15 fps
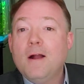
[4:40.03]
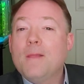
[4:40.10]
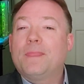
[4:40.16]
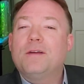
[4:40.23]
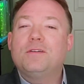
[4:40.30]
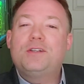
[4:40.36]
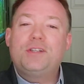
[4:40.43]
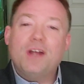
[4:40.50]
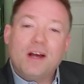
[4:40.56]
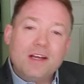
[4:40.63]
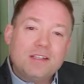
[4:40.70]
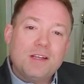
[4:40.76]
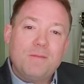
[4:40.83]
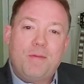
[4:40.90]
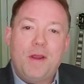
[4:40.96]
there
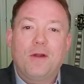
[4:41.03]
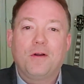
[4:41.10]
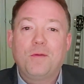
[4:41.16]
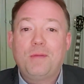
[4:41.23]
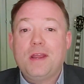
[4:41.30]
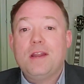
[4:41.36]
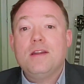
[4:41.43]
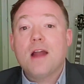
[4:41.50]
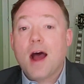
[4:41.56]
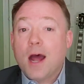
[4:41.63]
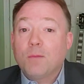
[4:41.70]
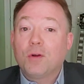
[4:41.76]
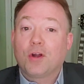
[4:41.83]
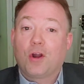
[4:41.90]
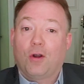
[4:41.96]
does appear to be
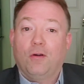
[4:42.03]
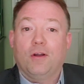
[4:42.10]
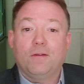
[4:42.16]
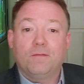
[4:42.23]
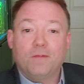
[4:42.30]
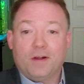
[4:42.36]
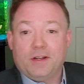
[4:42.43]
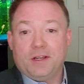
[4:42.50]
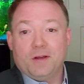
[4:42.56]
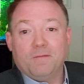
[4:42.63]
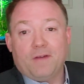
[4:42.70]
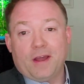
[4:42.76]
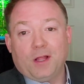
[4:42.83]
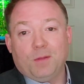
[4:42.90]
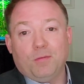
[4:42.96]
non-recurring funding
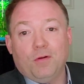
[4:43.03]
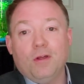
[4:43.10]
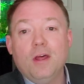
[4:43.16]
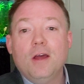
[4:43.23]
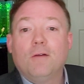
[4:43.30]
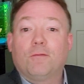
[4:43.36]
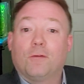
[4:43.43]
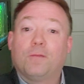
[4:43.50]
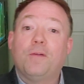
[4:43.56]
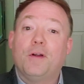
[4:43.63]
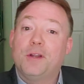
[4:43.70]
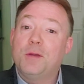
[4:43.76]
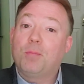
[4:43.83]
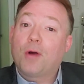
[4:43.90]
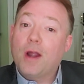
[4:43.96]
available for
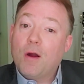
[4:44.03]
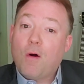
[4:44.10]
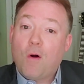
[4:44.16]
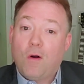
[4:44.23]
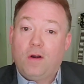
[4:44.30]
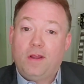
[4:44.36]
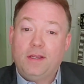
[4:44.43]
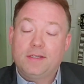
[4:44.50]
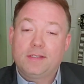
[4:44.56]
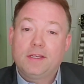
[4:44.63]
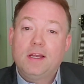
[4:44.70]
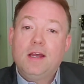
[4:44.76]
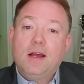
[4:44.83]
funding priorities.